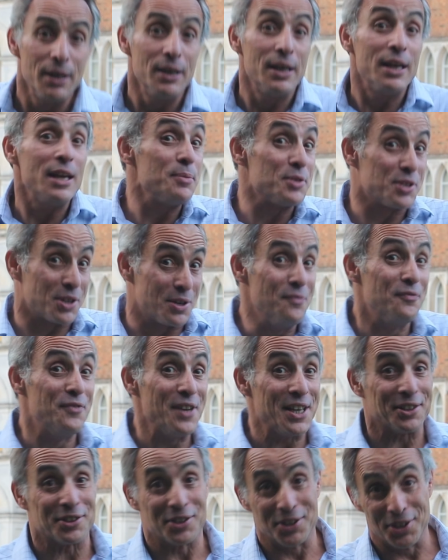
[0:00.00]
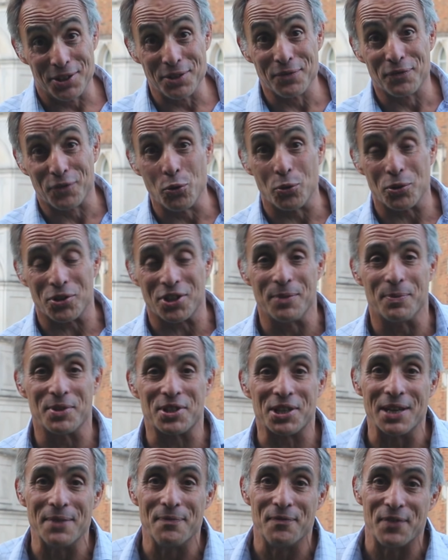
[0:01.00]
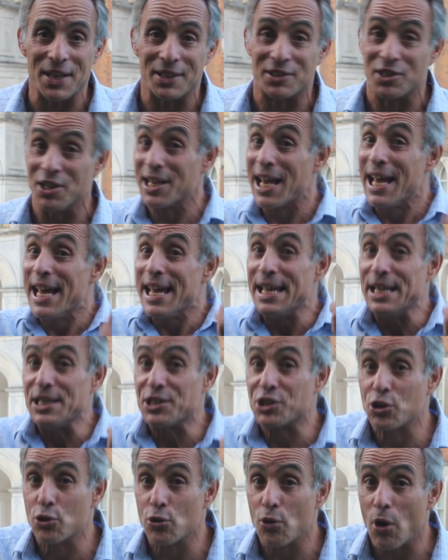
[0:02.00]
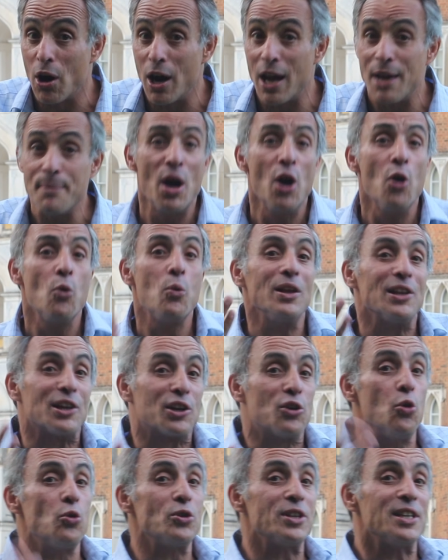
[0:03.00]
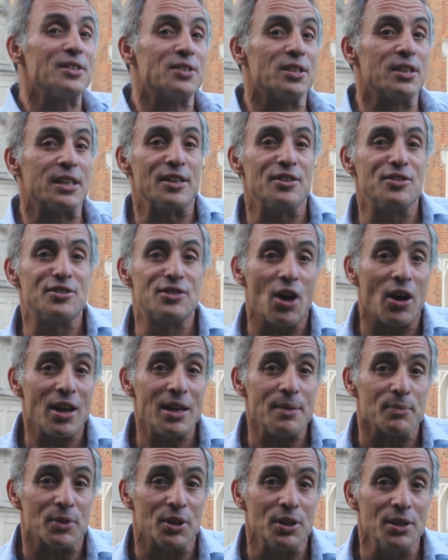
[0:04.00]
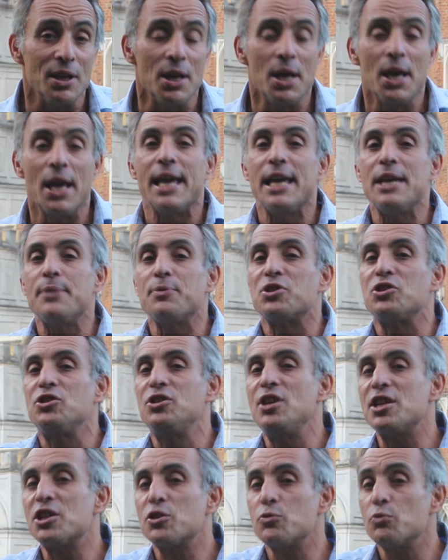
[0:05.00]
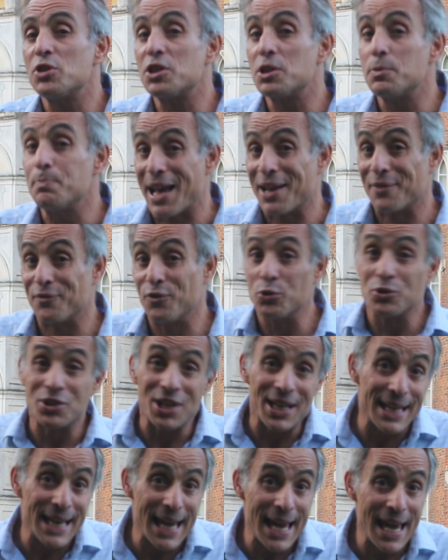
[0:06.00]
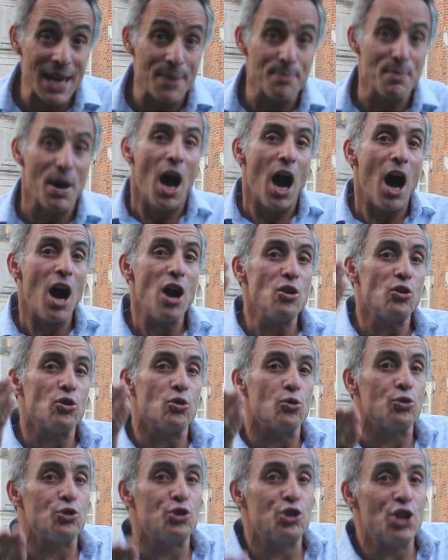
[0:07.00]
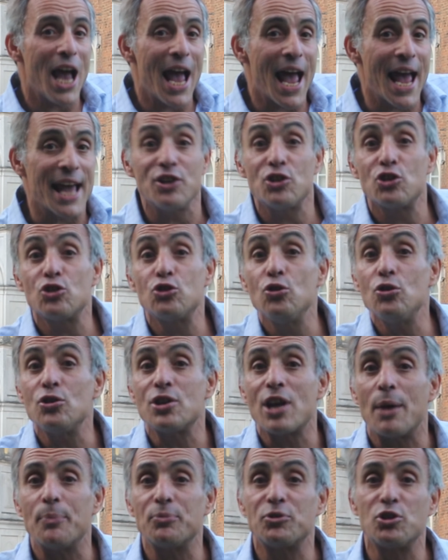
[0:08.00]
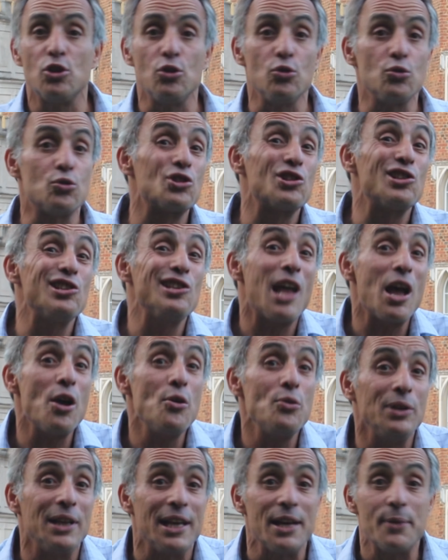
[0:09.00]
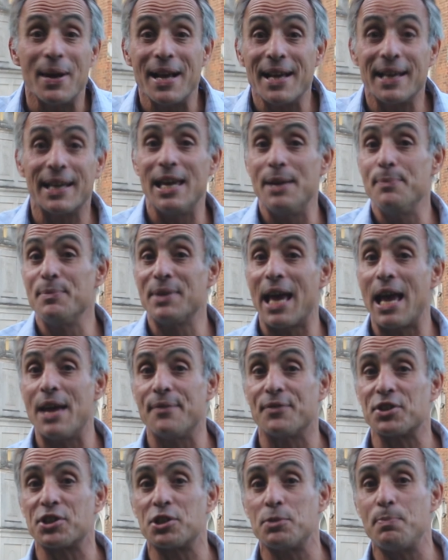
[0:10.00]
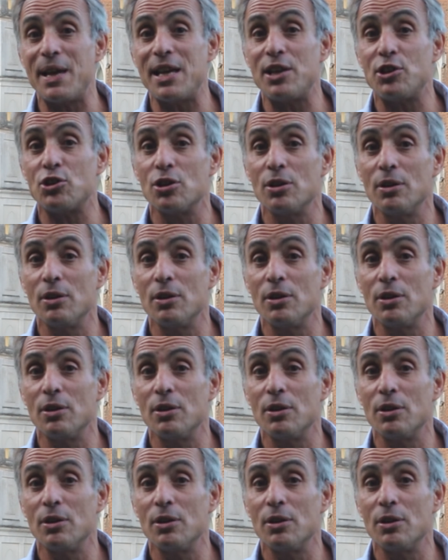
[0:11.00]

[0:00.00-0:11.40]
He was convicted. Of course he was convicted. His crime? Well, according to the indictment, he was disrespectful to Kim. Uncle Jang stood up too slowly when Kim gave a speech